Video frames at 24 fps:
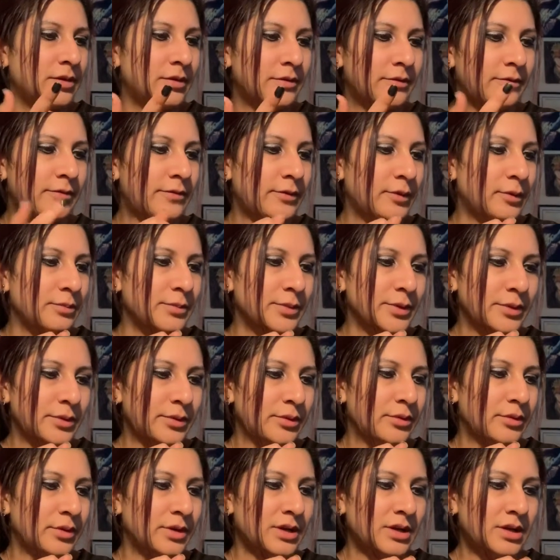full
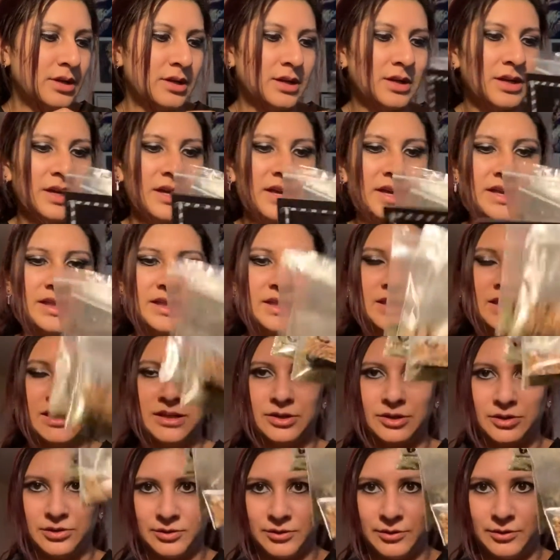moon, and then
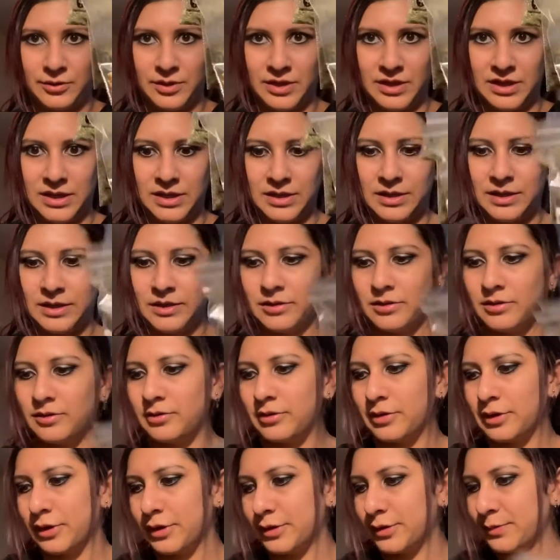your three little
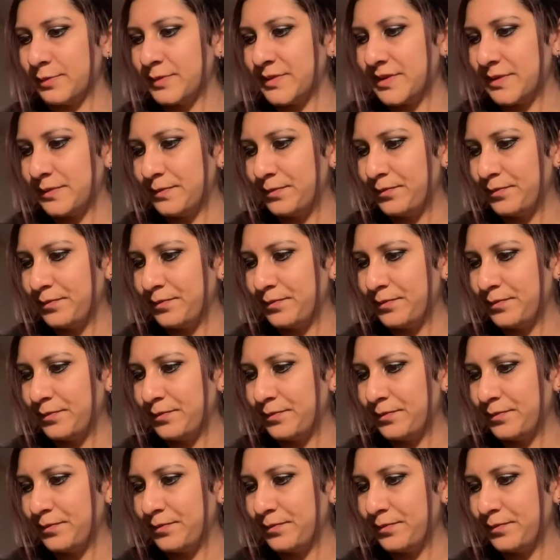herbs.